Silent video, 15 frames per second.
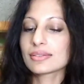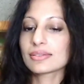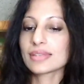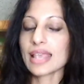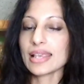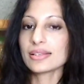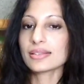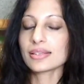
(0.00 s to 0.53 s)

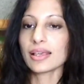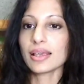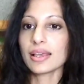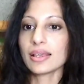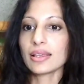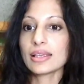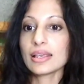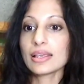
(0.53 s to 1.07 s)

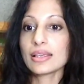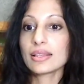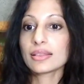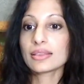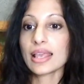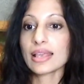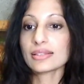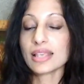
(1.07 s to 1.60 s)
data,
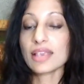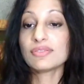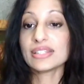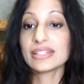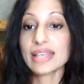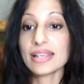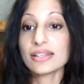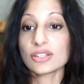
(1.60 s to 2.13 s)
their safety
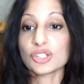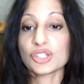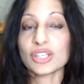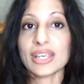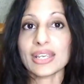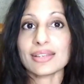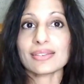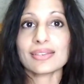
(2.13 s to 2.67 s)
data
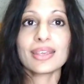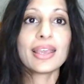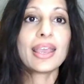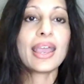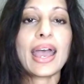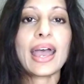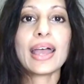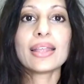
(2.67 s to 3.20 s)
sheet,
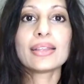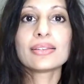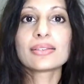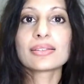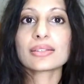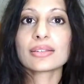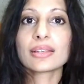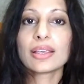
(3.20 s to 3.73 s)
and
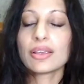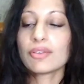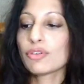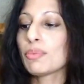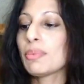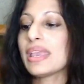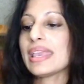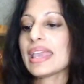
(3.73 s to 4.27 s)
for
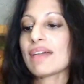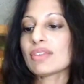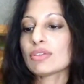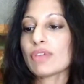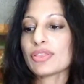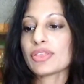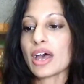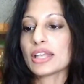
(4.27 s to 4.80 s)
me, having
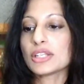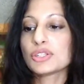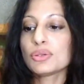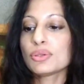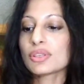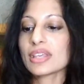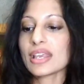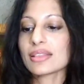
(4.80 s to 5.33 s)
read that, I
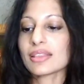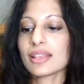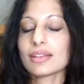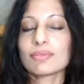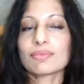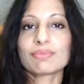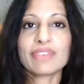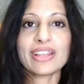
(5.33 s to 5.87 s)
do think that
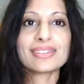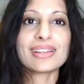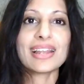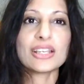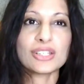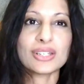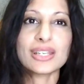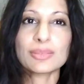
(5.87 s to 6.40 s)

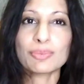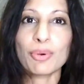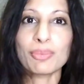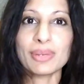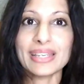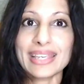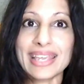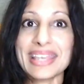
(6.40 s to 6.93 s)
ventilation is
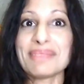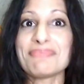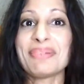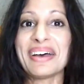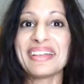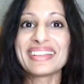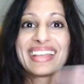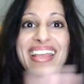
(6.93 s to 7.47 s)
probably key.
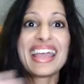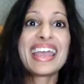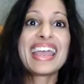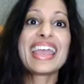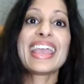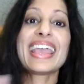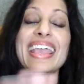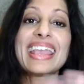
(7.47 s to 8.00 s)
But
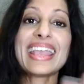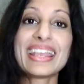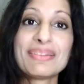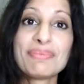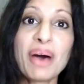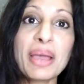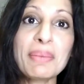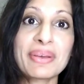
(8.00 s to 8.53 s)
in
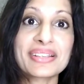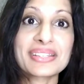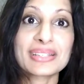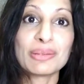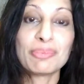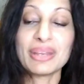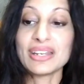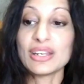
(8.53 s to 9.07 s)
my
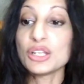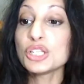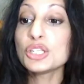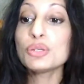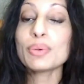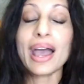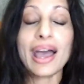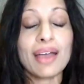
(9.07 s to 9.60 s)
personal opinion,
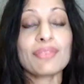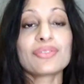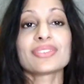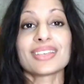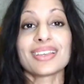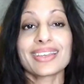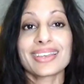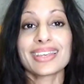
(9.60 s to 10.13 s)
you have
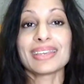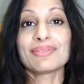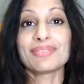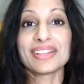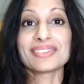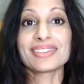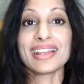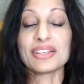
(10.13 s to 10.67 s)
to keep
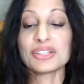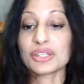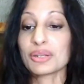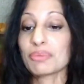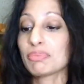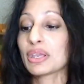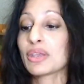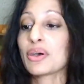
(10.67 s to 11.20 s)
ventilation
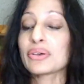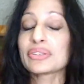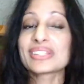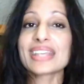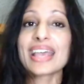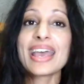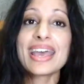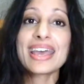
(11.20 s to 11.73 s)
because